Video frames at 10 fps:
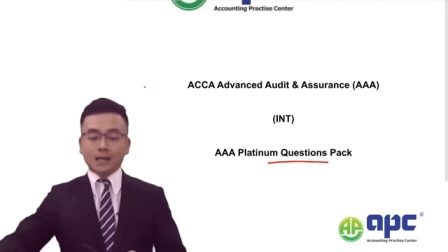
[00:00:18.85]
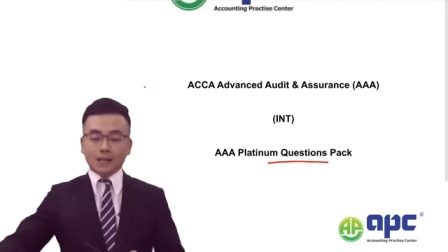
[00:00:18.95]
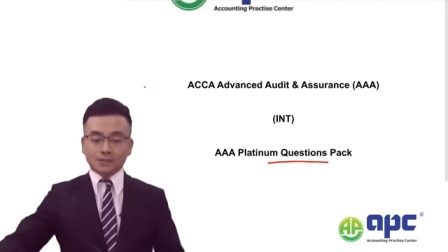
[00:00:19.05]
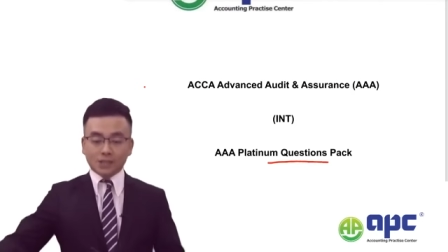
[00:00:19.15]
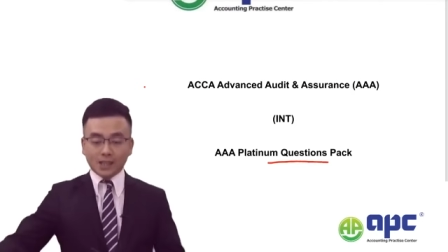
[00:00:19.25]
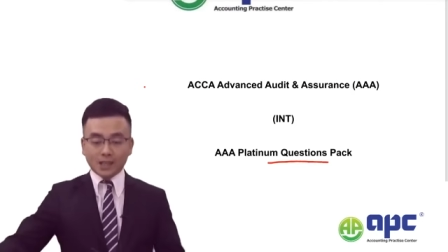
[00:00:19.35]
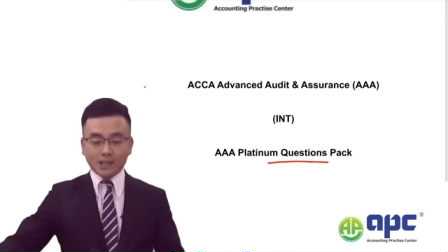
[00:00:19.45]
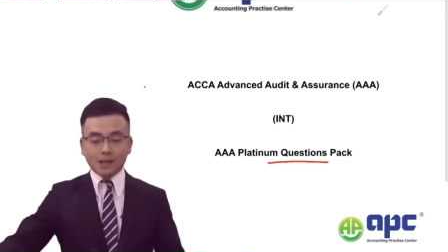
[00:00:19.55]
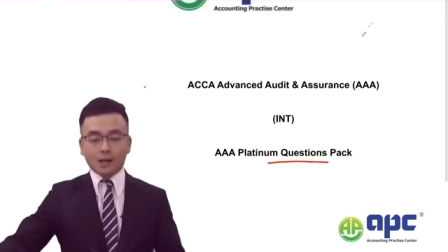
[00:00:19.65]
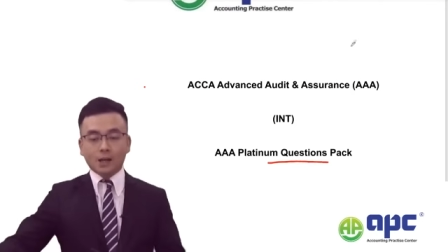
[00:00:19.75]
And
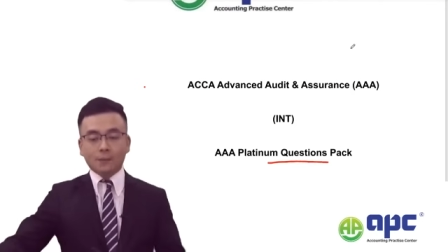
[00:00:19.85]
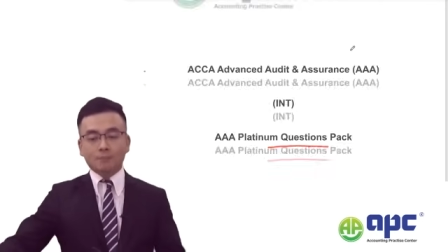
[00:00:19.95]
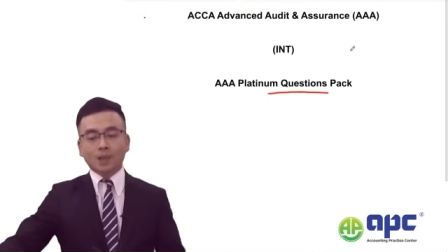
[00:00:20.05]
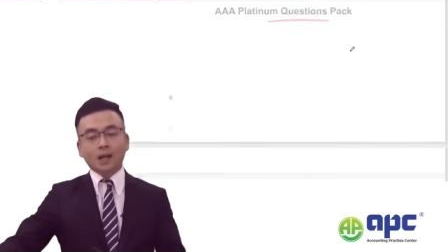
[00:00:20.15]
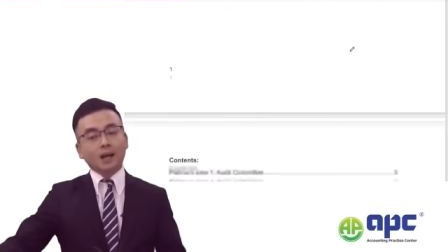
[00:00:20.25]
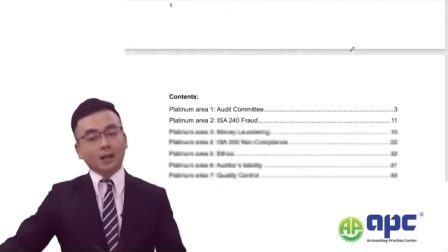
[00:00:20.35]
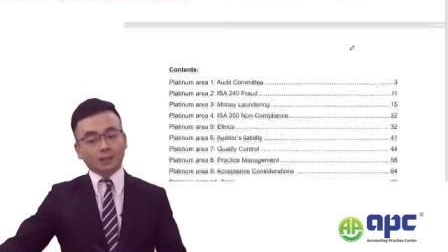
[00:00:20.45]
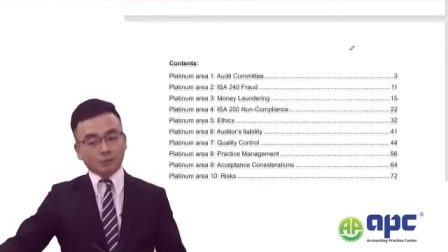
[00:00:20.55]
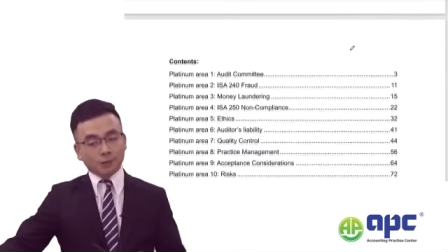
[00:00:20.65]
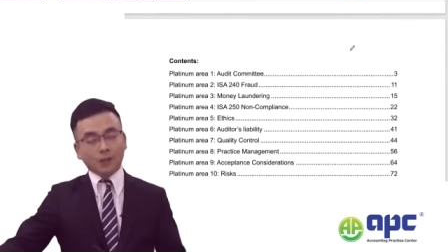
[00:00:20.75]
here, I
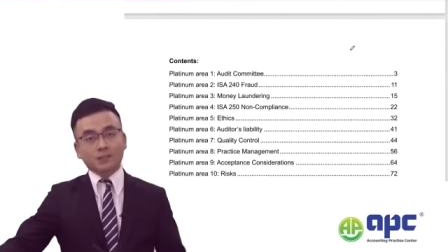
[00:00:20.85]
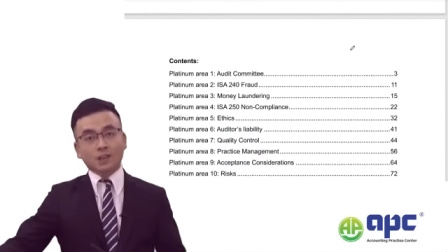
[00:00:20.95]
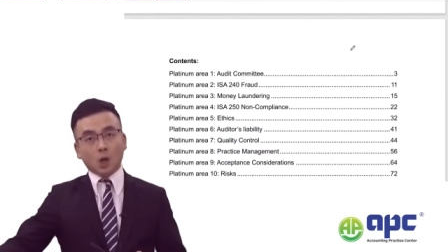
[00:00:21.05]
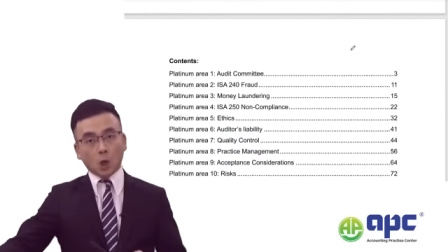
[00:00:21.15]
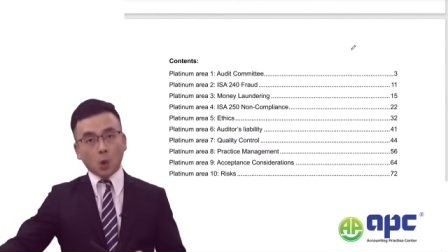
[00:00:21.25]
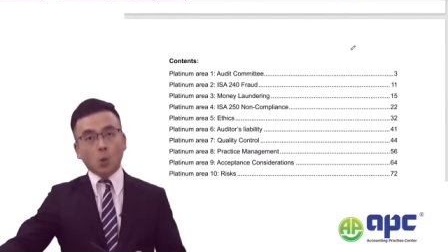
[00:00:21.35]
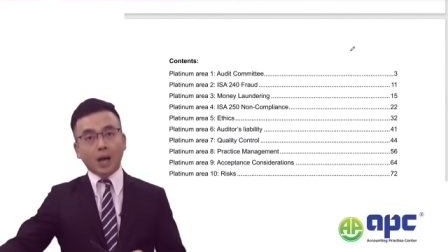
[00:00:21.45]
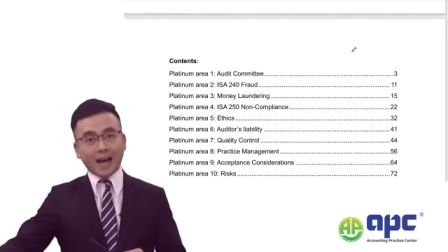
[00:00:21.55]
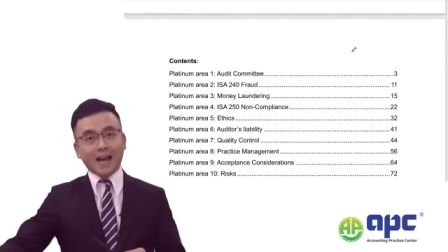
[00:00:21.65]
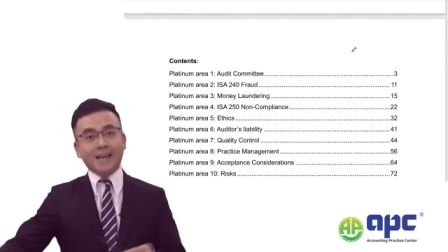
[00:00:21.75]
devised the whole
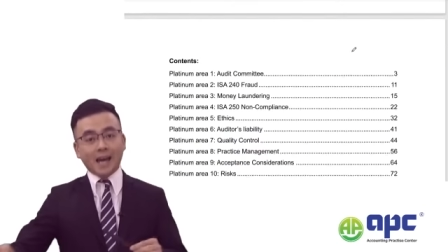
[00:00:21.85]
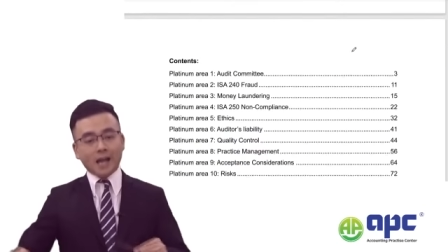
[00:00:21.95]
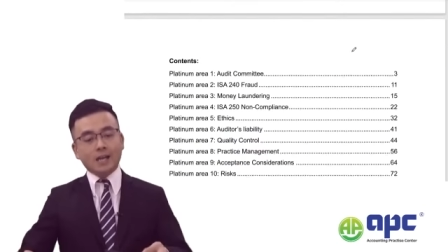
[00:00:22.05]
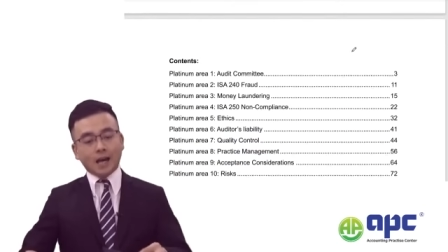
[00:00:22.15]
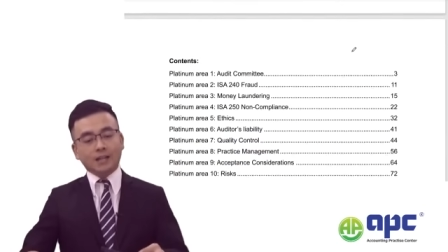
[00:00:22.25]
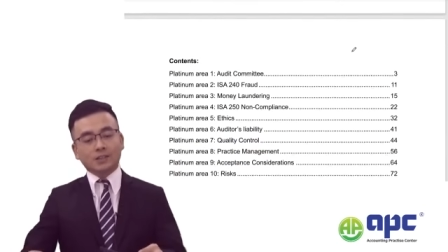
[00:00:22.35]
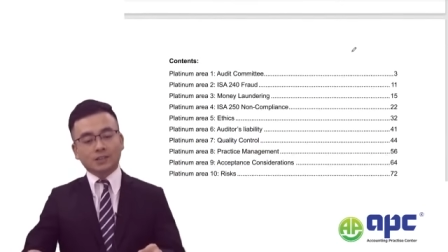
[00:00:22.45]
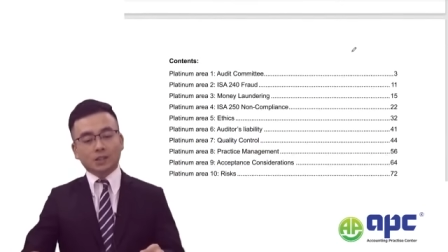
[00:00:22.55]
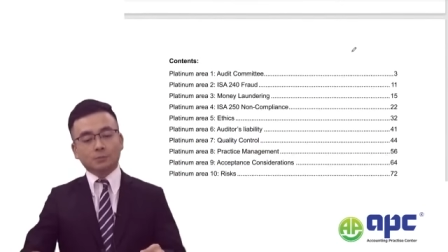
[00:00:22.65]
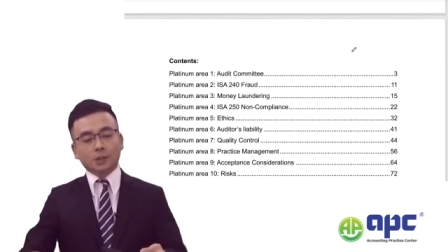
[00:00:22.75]
AAA
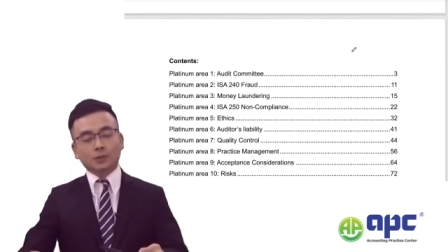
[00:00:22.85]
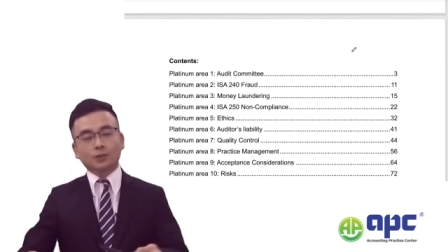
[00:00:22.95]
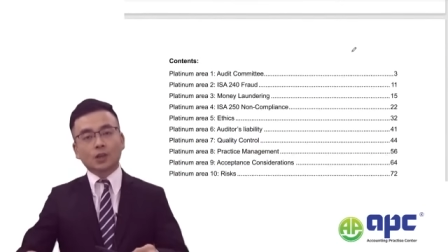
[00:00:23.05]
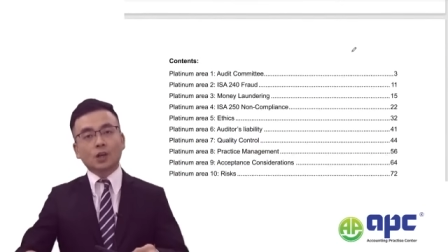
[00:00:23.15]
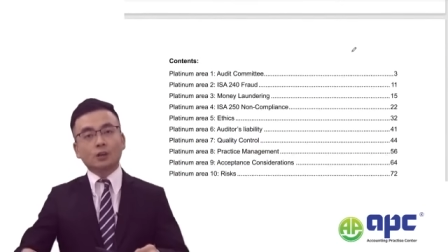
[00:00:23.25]
syllabus